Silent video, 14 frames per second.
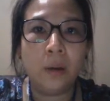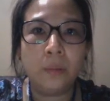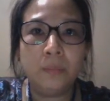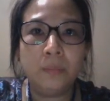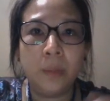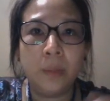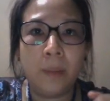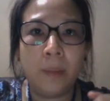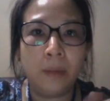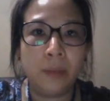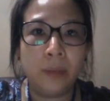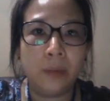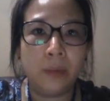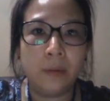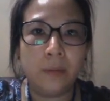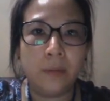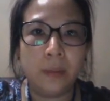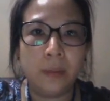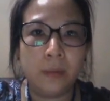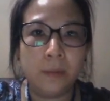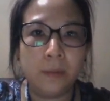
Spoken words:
about the